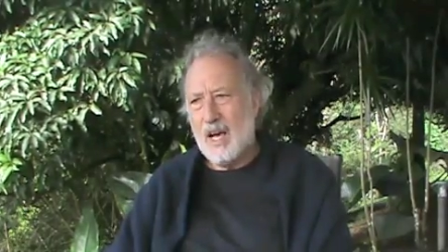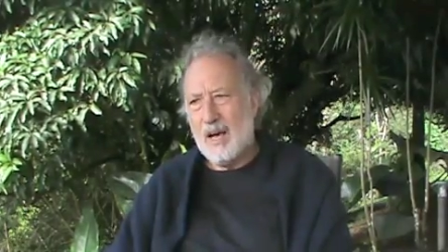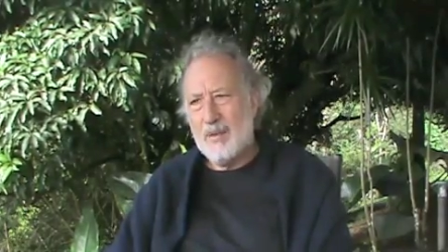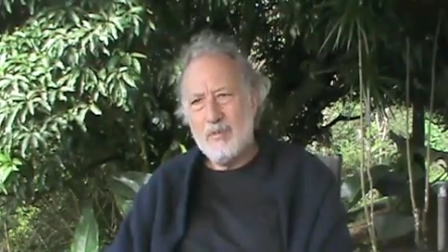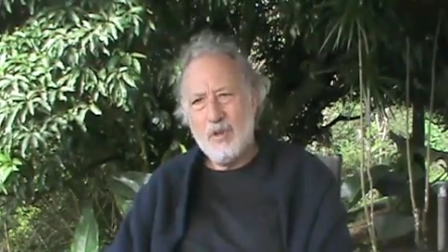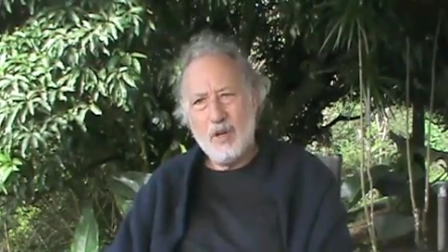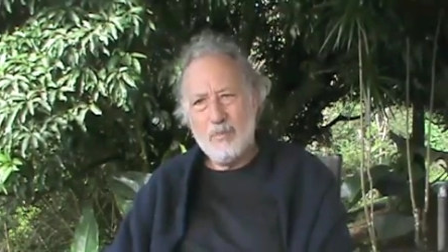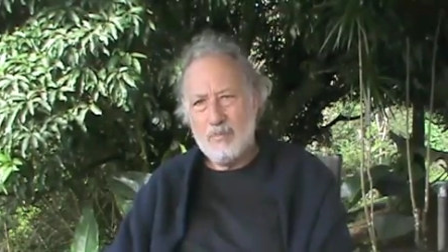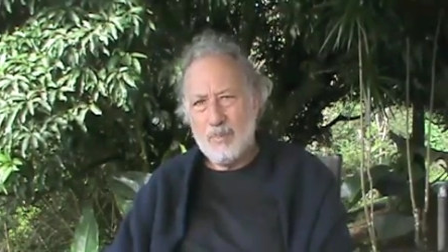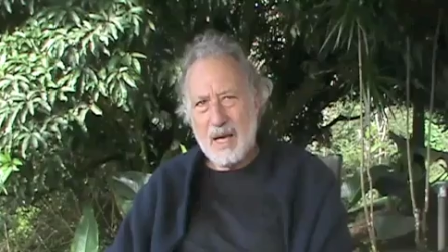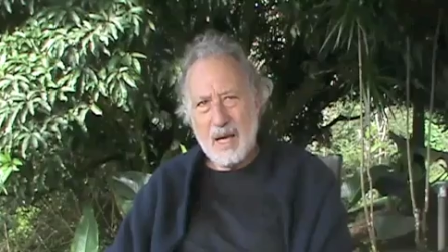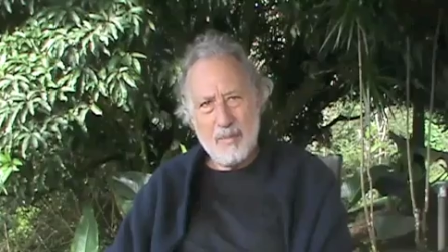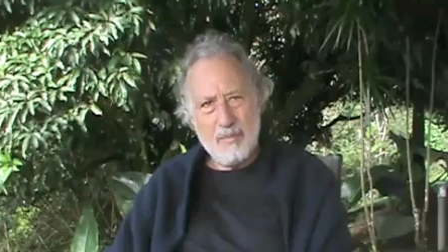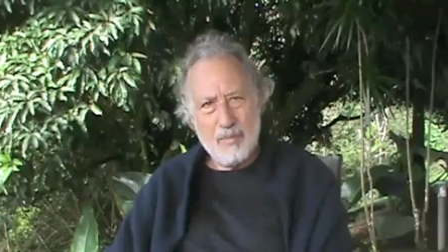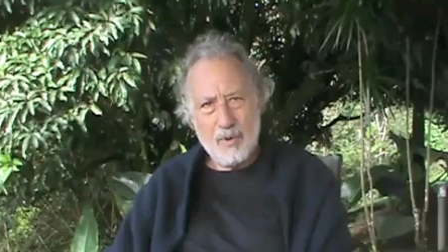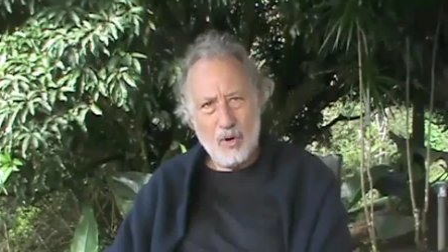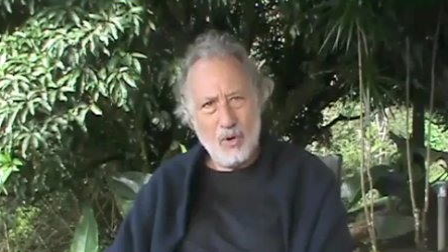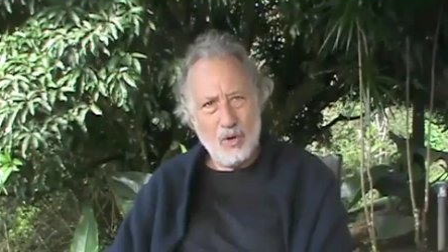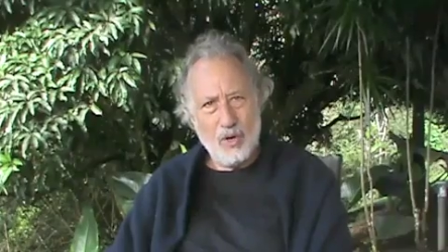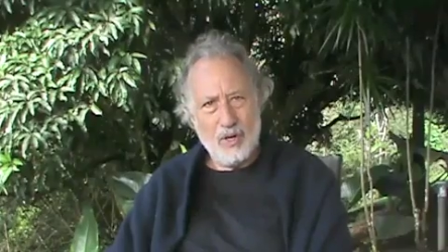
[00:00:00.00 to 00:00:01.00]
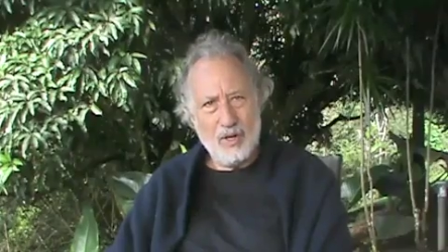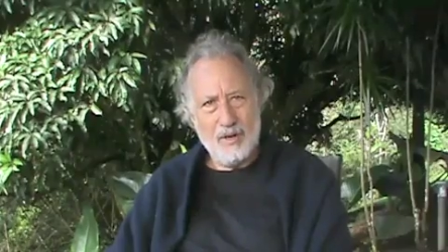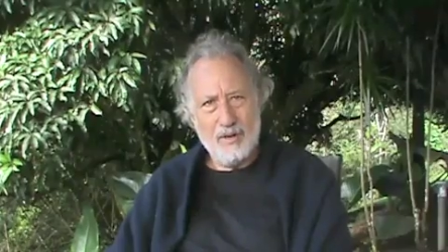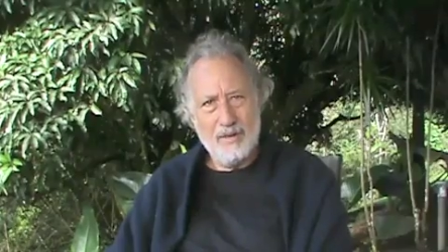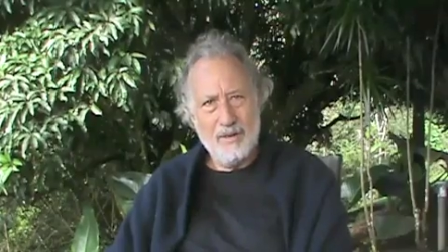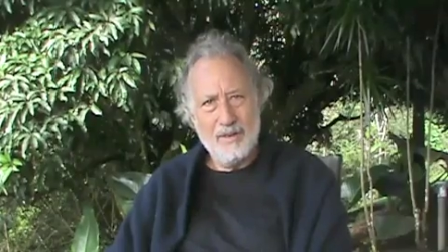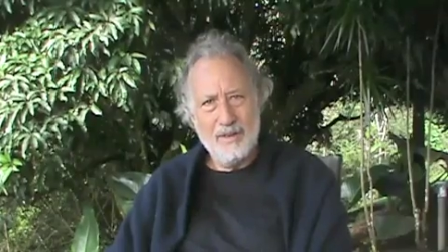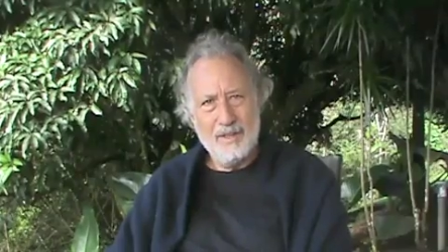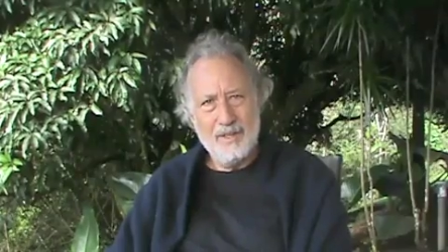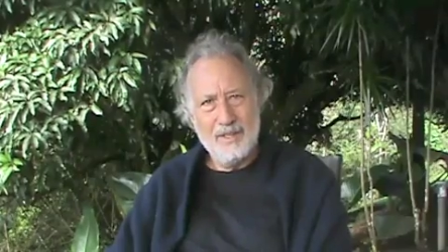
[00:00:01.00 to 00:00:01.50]
I'm not bipolar.
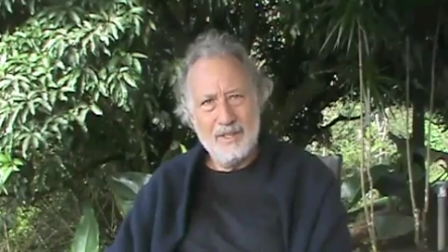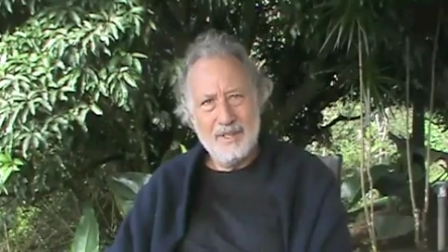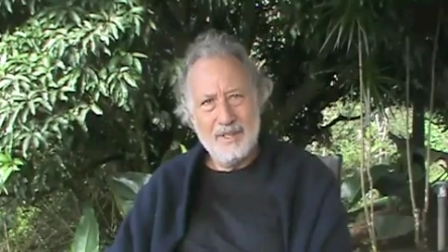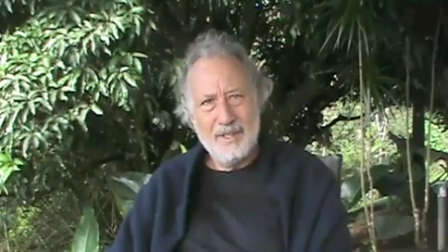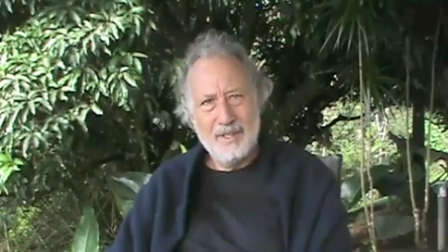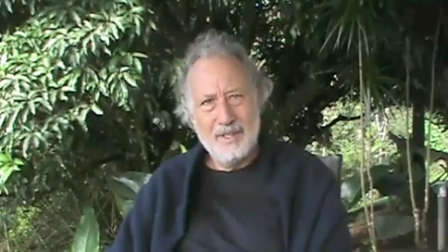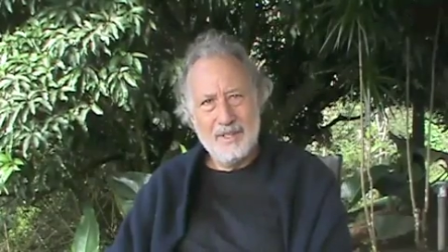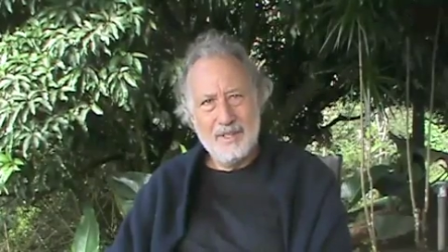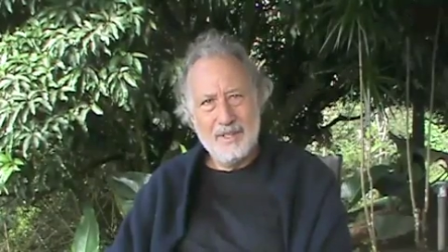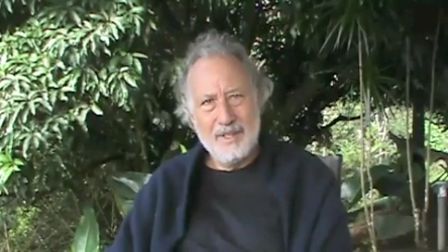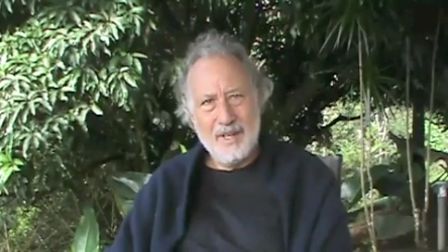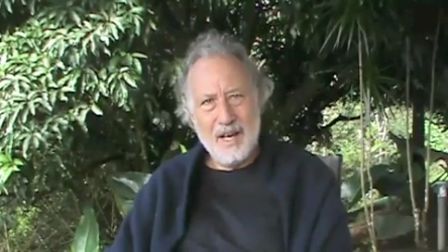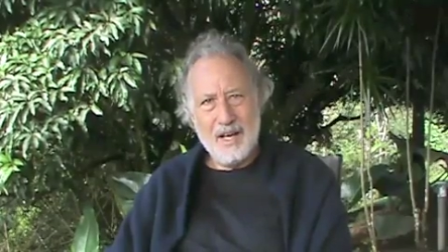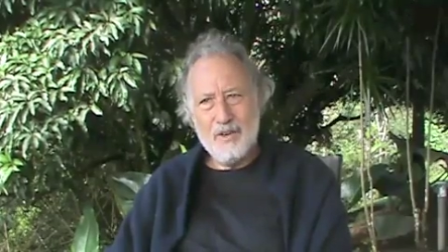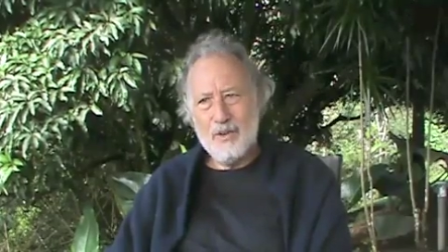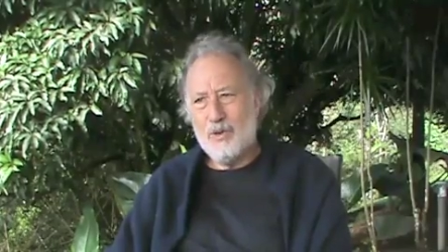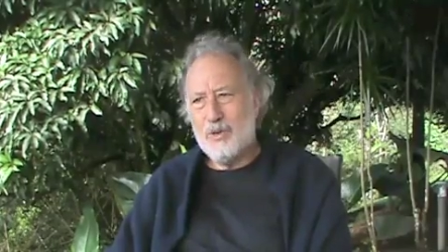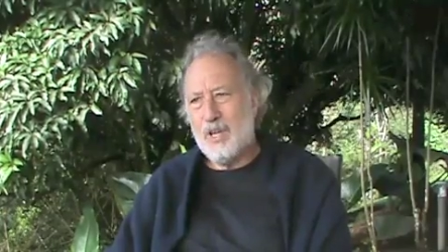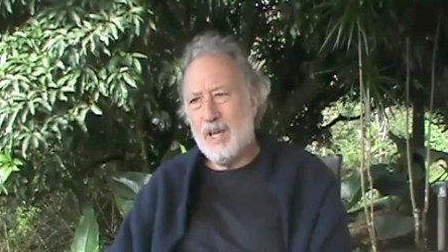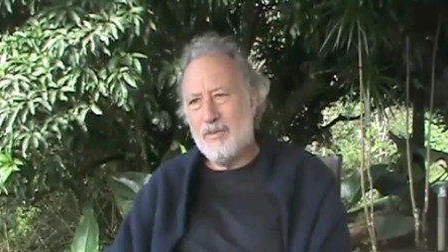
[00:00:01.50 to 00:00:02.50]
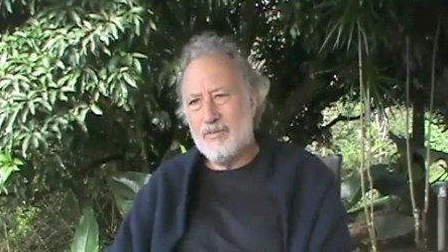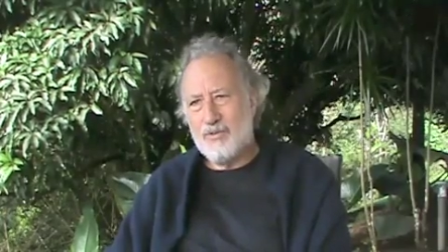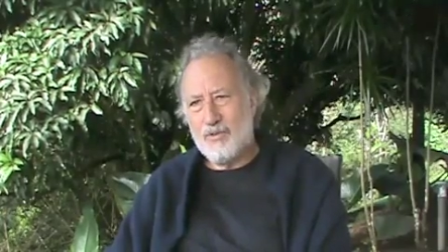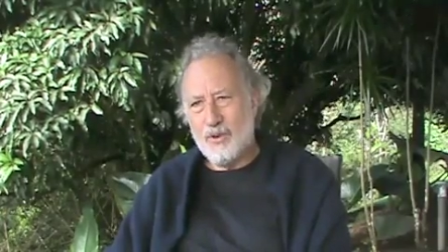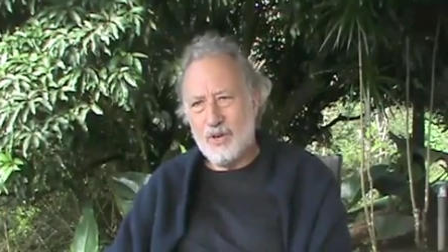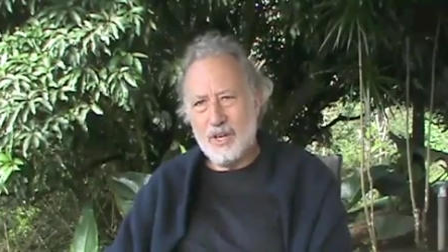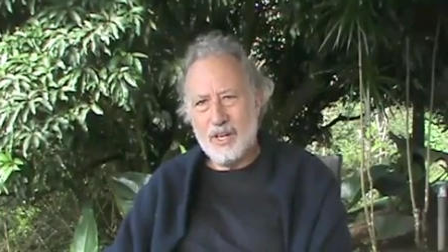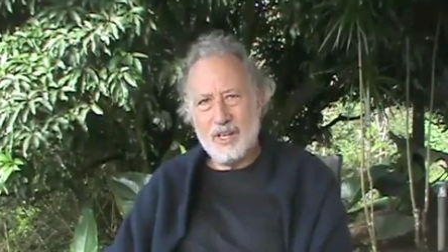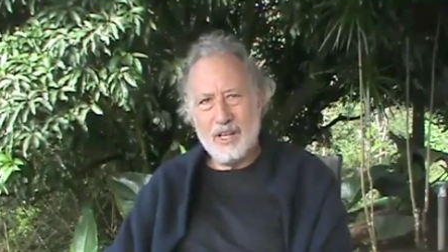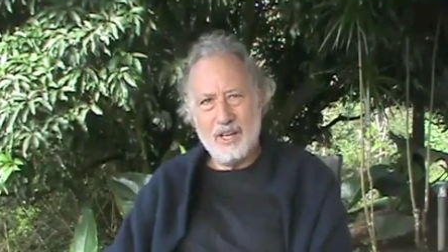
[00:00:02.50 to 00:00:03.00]
I don't have
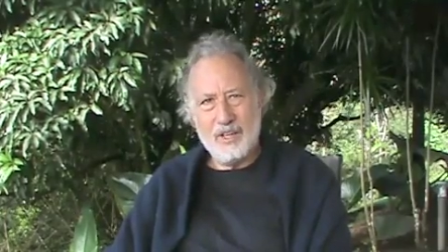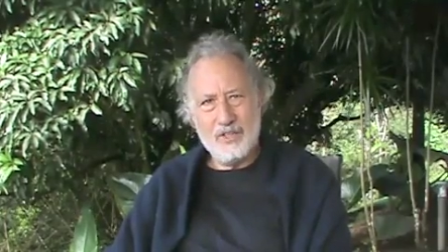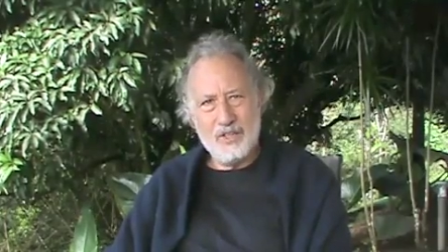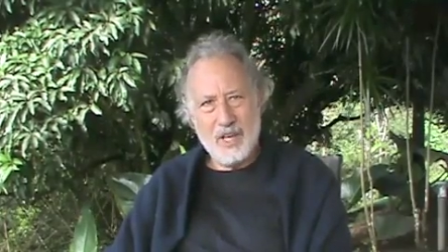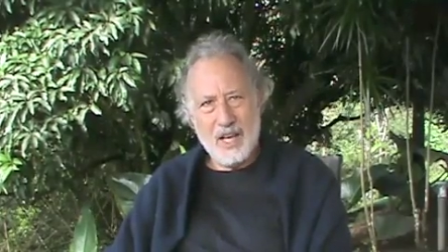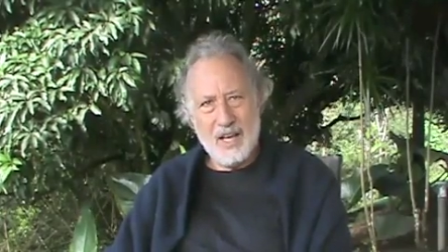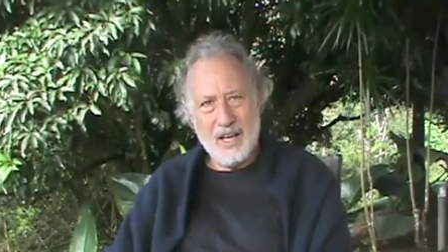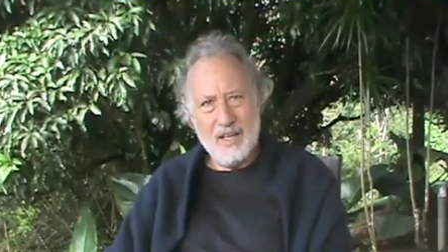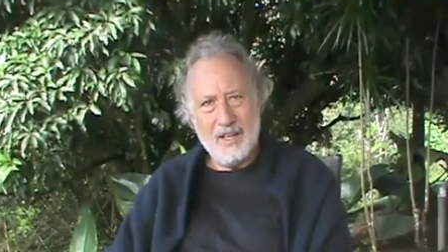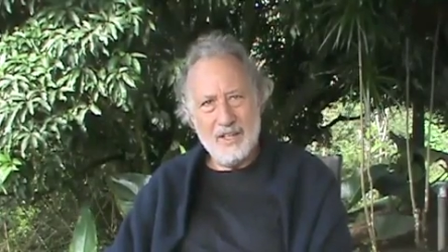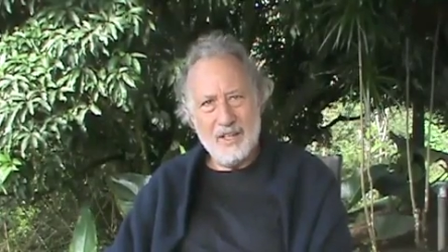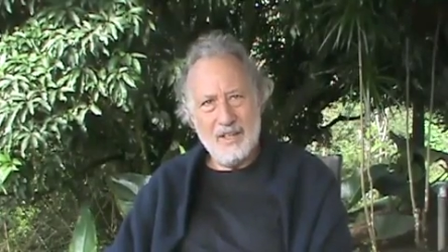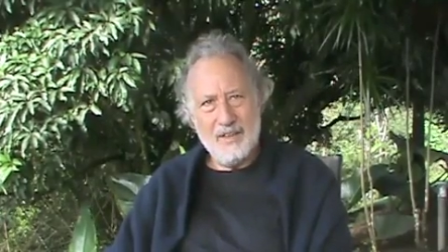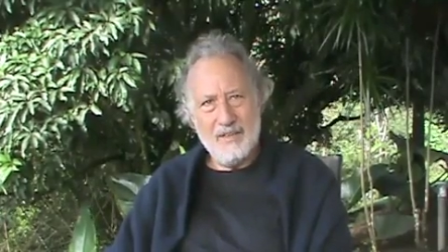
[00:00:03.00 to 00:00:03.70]
chronic anxiety.